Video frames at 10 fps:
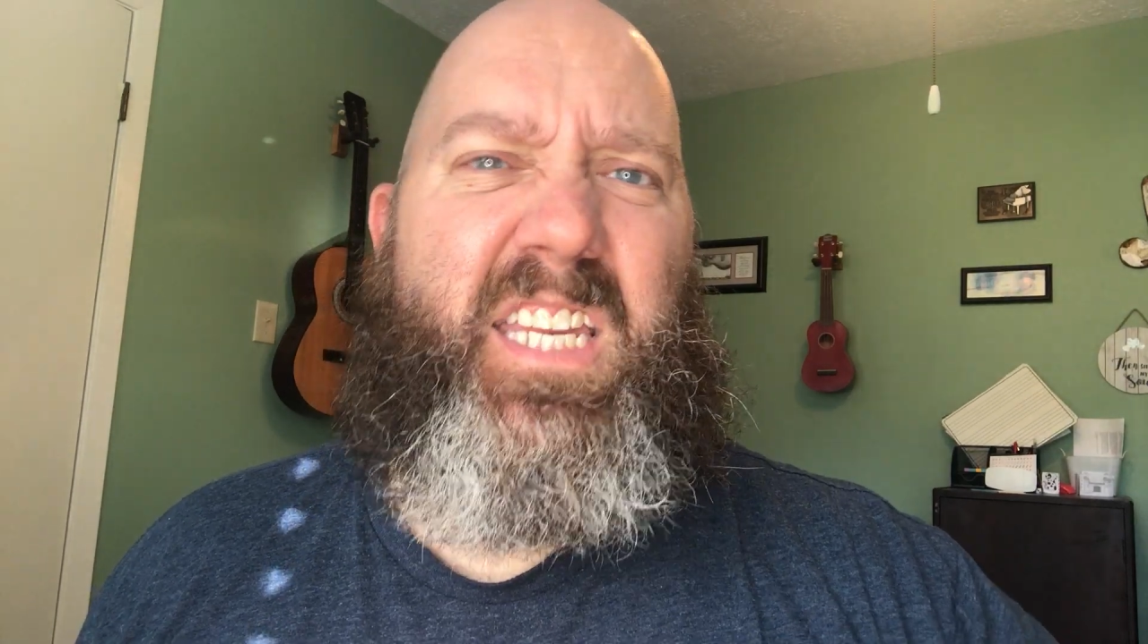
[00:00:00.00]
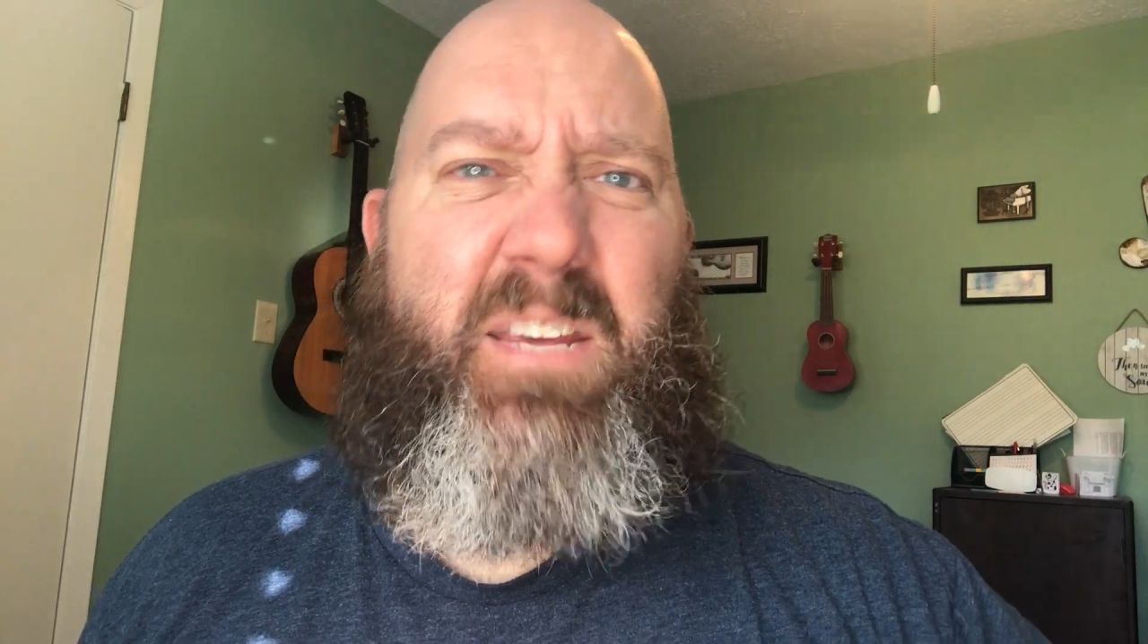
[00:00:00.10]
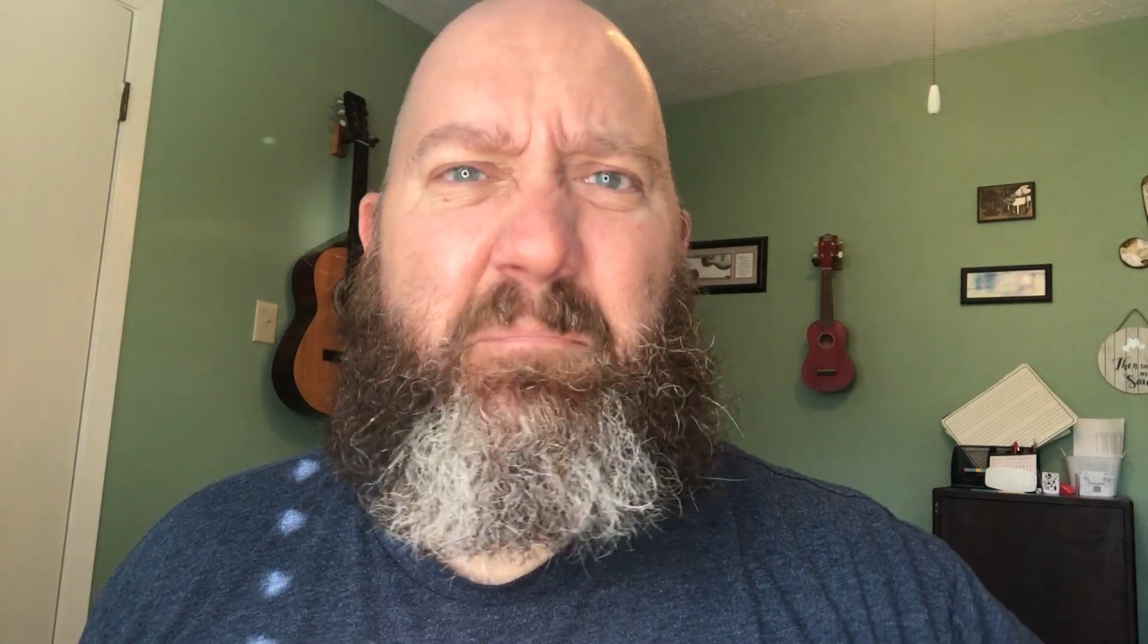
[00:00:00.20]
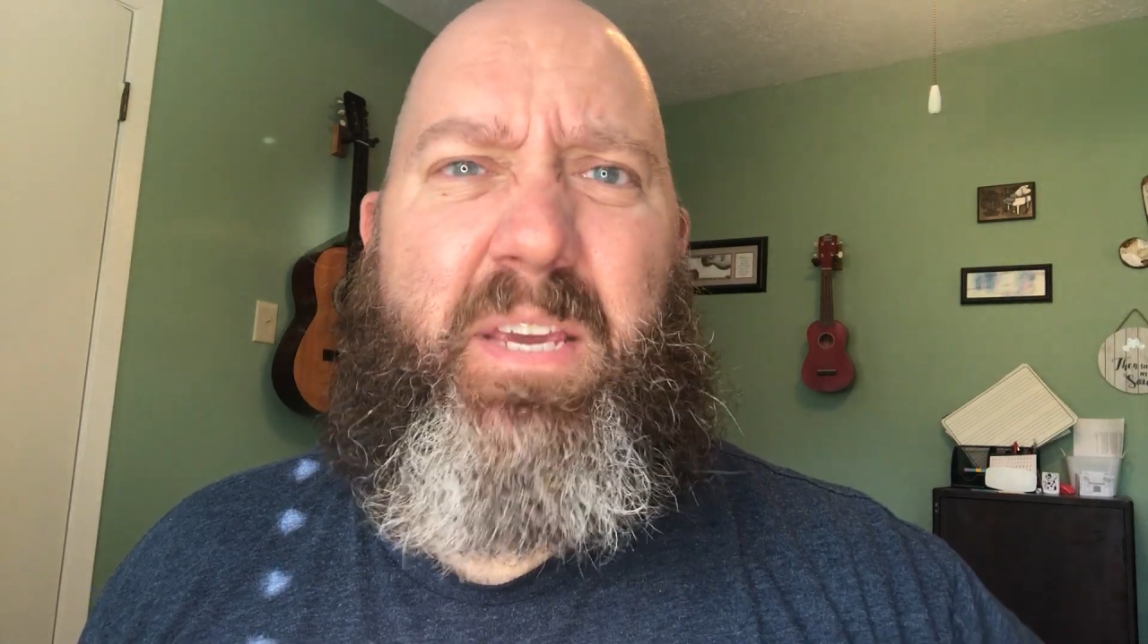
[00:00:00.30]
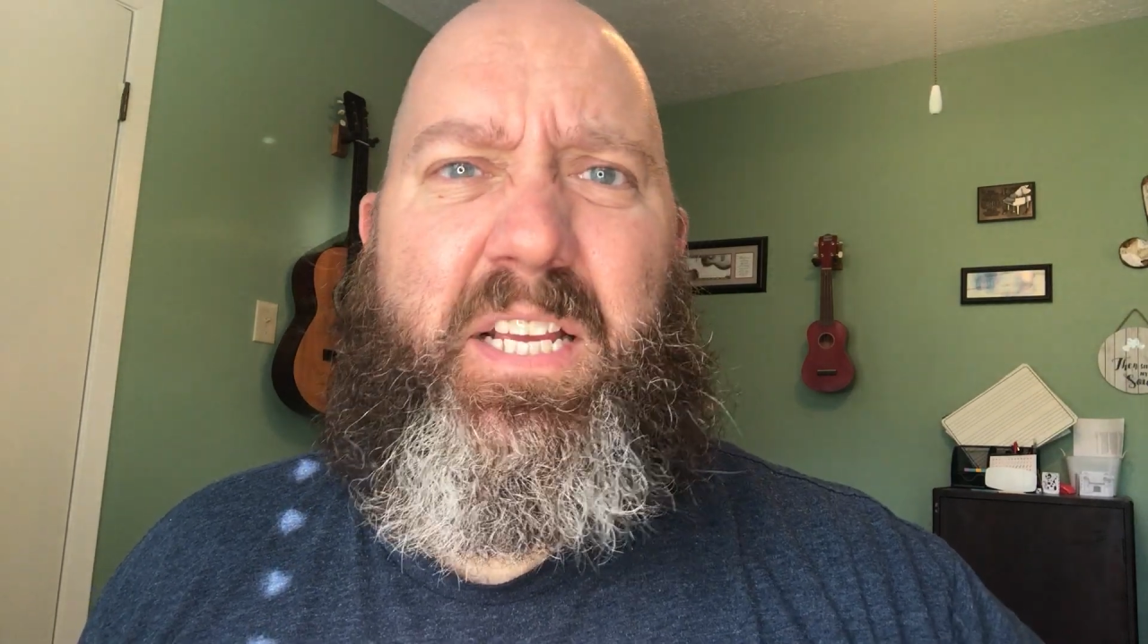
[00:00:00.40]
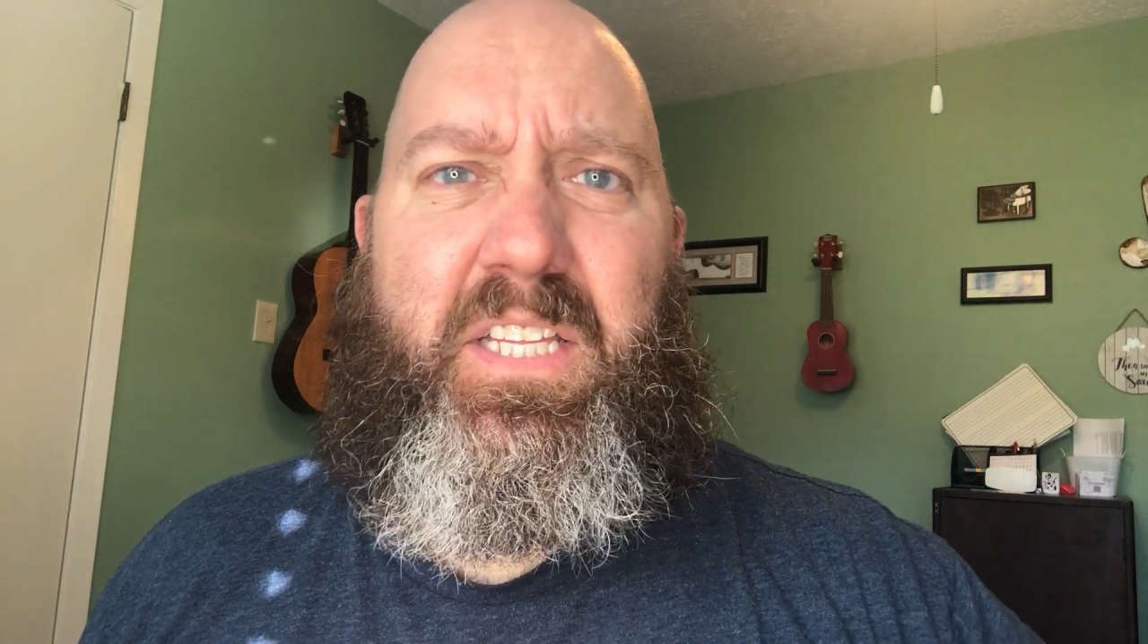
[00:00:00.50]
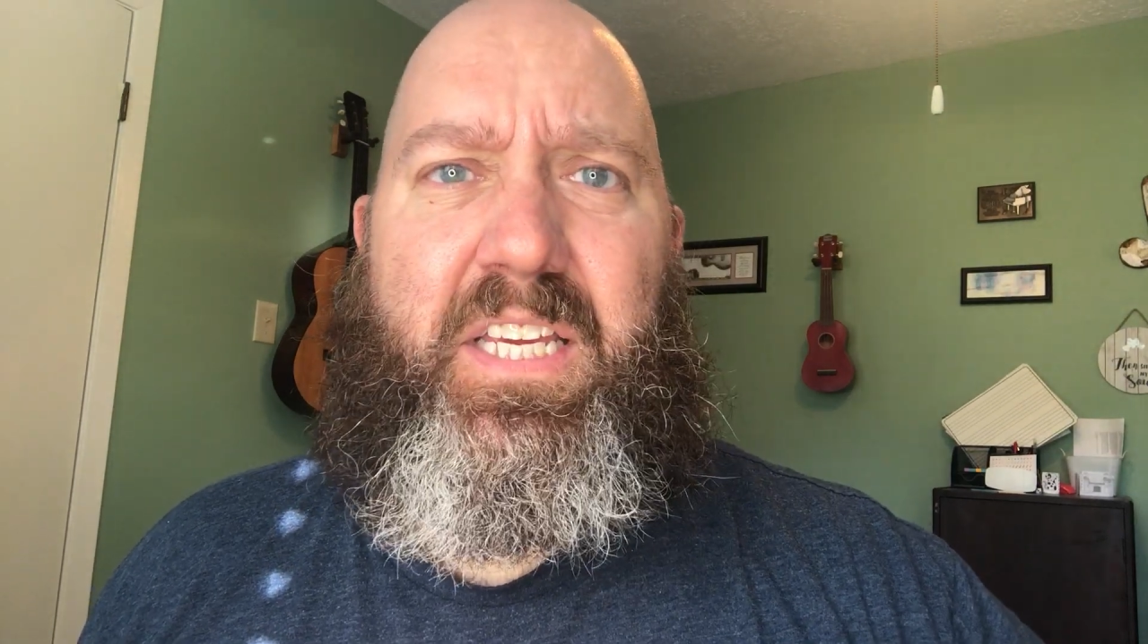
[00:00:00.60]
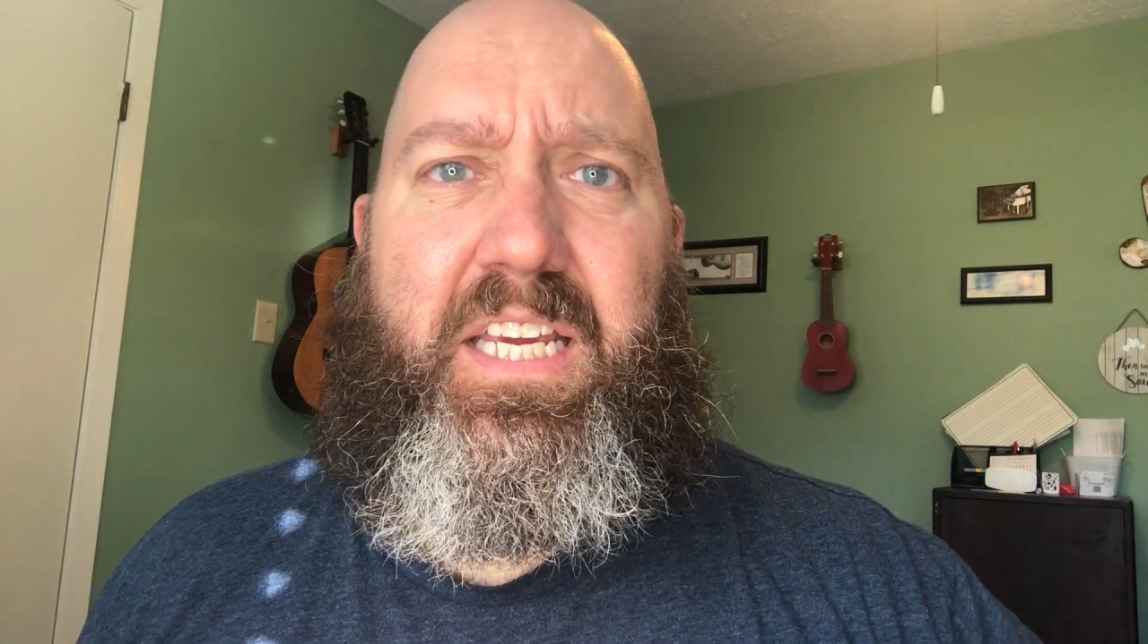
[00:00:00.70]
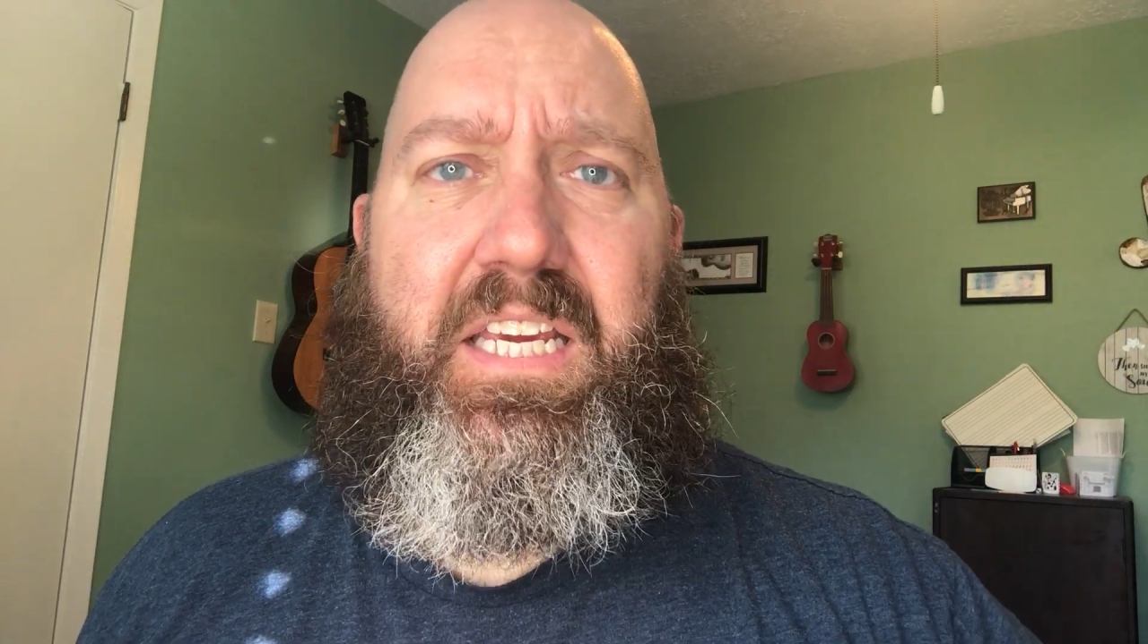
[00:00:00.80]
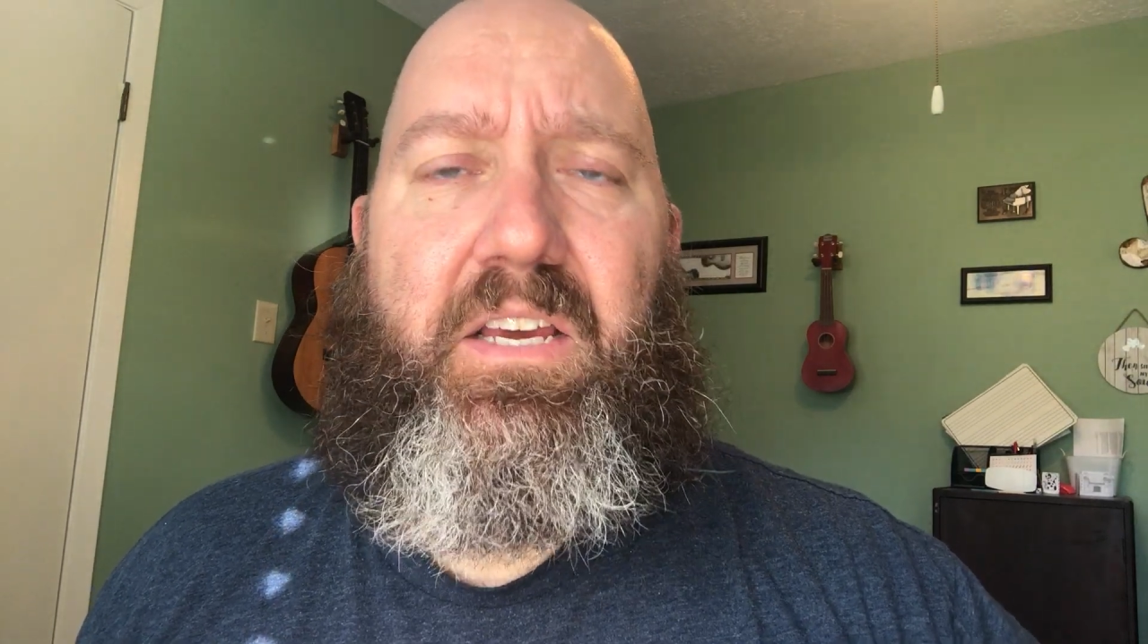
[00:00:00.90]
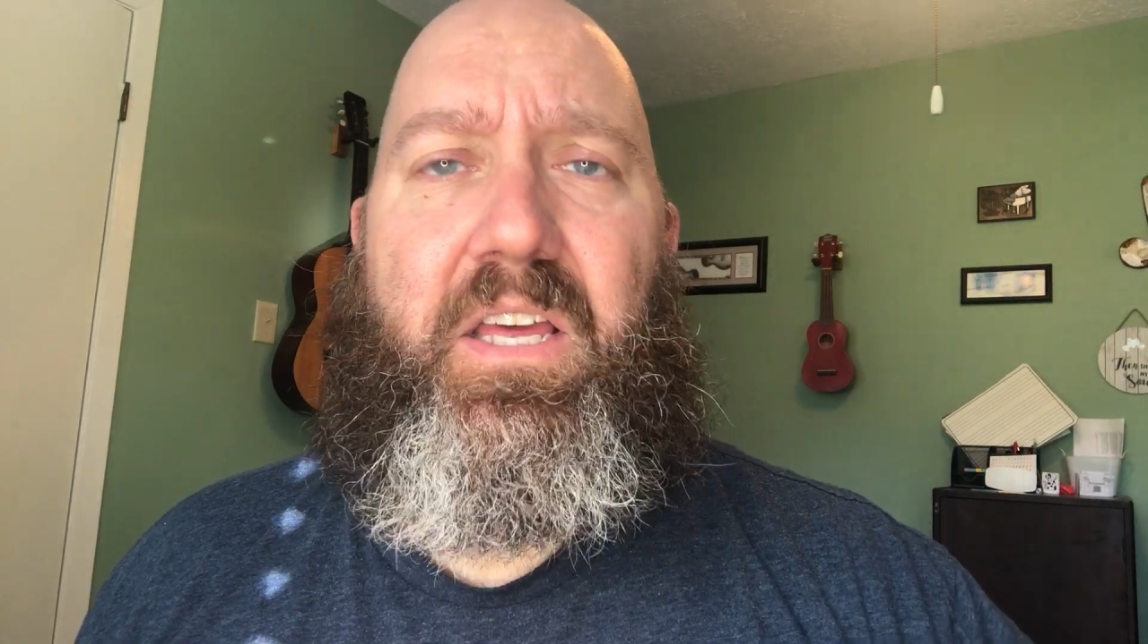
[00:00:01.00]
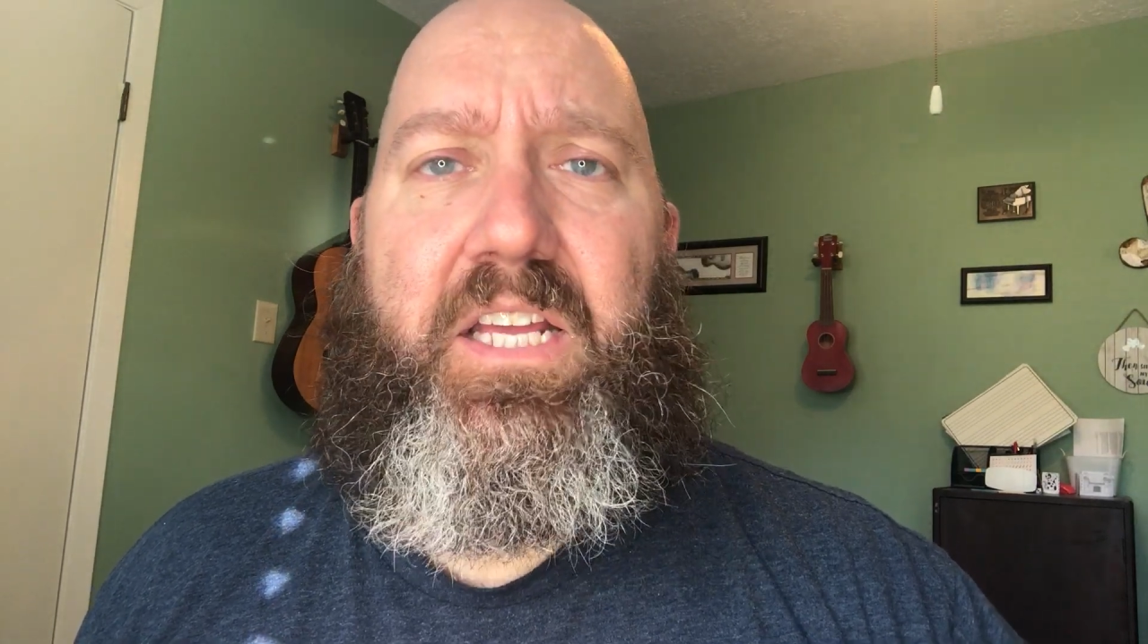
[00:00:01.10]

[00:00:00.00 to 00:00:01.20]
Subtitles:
typically